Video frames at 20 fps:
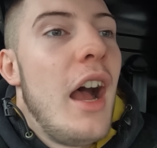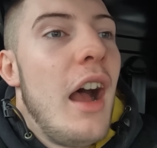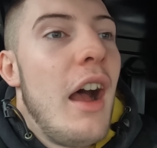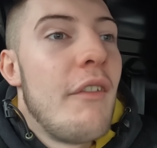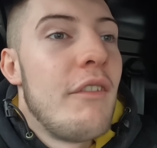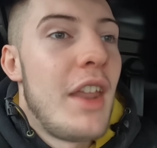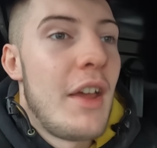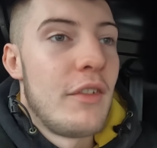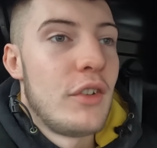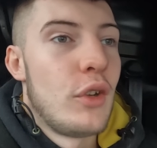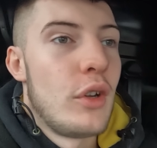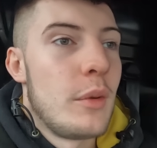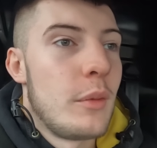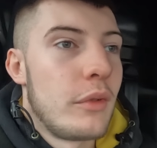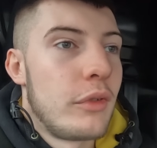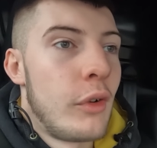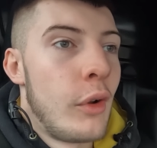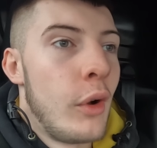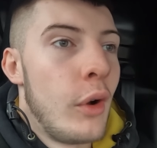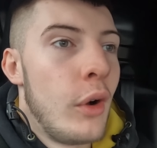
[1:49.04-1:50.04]
I've never done it
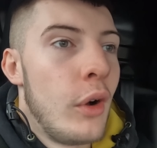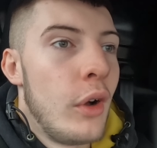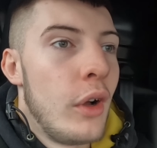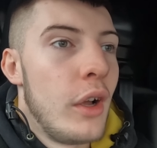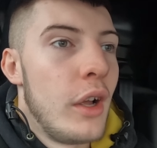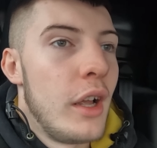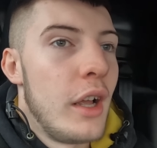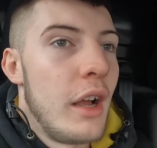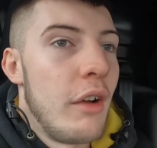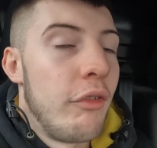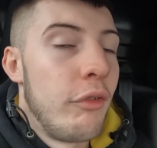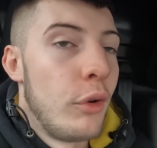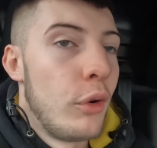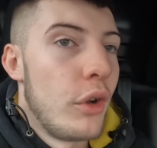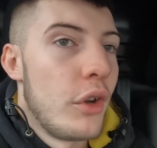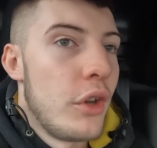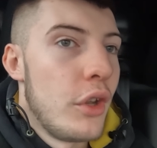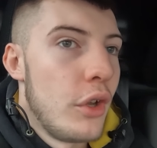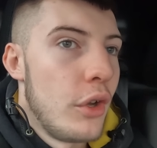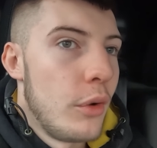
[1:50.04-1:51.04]
before. I
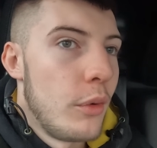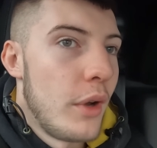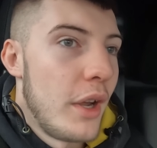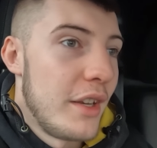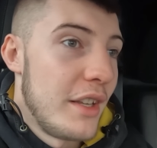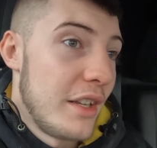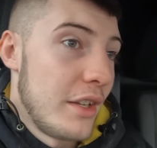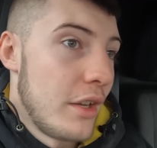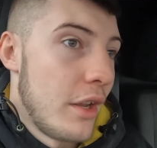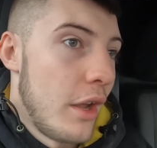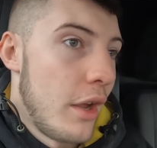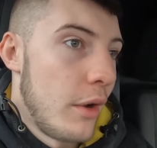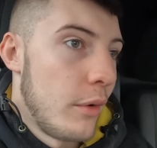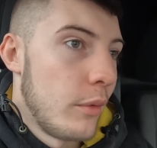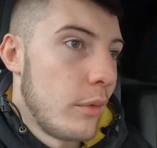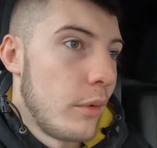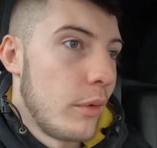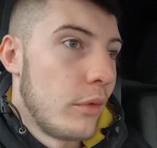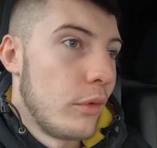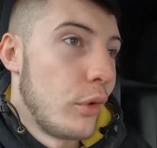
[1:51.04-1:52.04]
thought I knew, I didn't
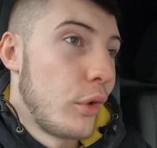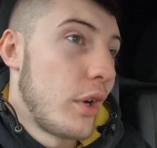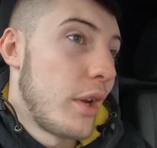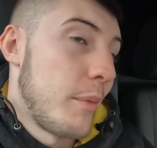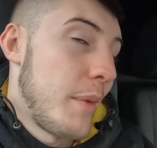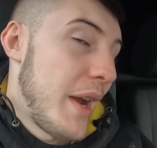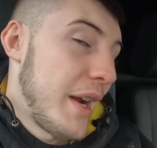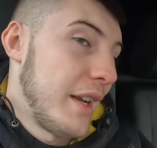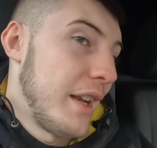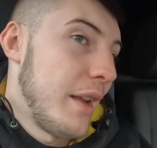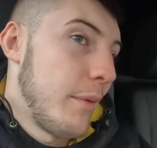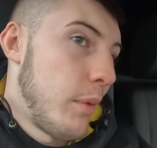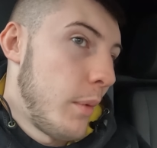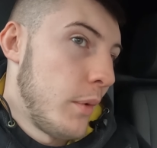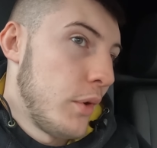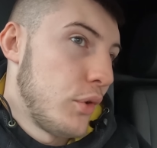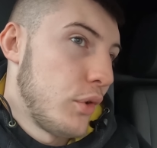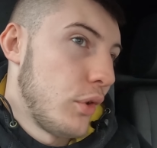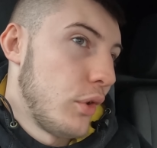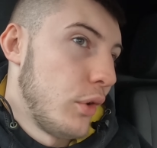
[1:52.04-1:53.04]
know. Looking back at it, I
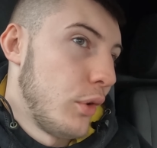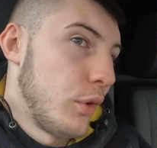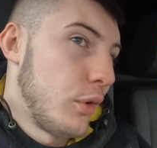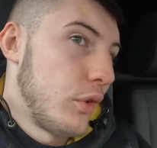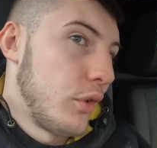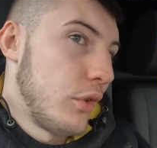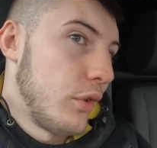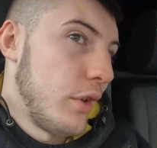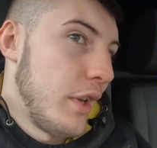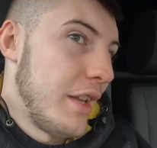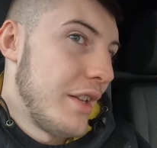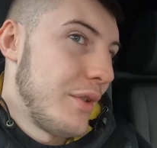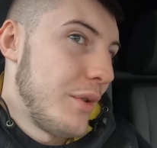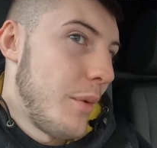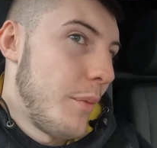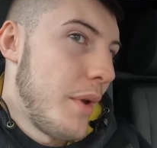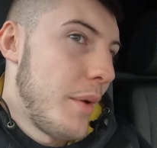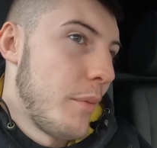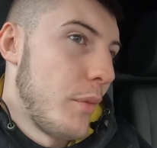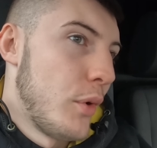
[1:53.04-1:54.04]
probably should have looked into
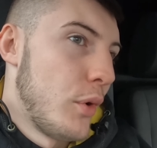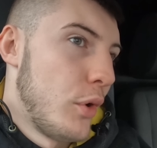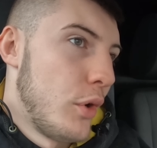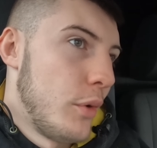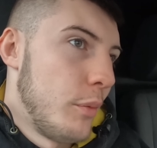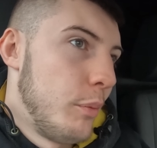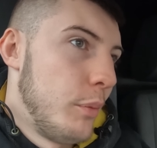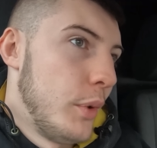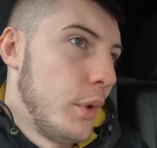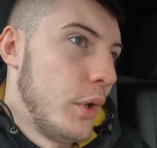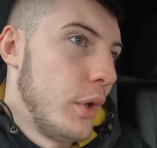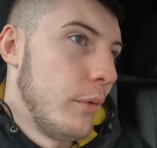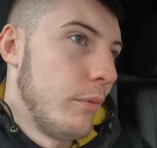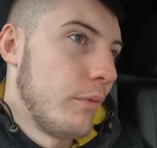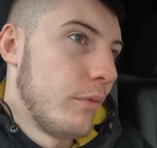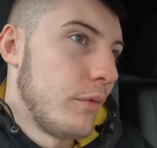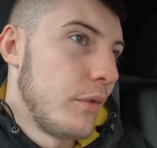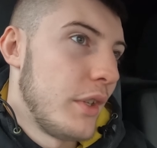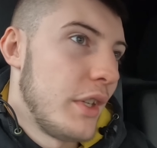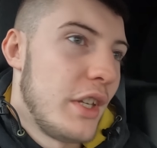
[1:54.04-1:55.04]
it a bit more, but
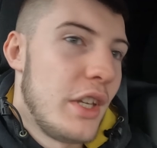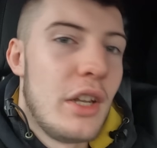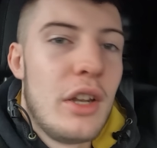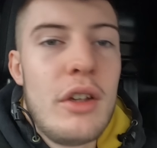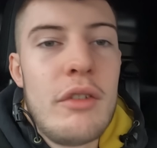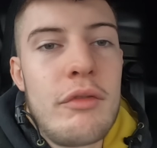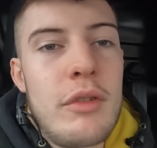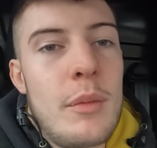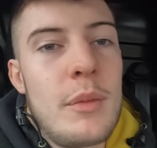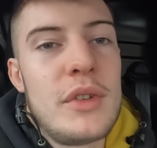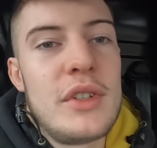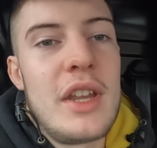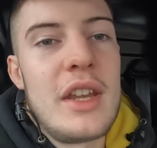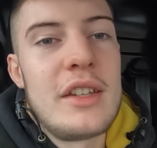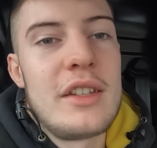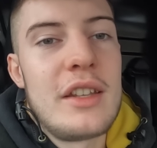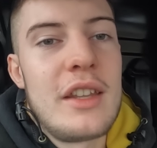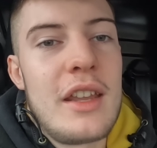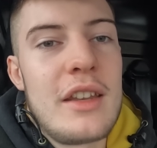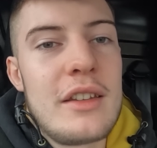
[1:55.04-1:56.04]
you learn from
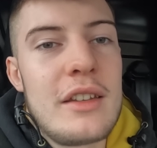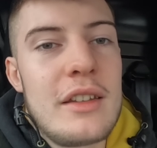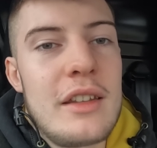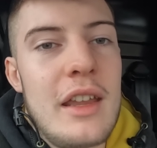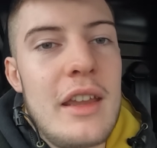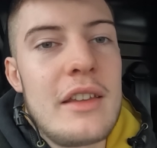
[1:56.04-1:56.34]
mistakes at the end of the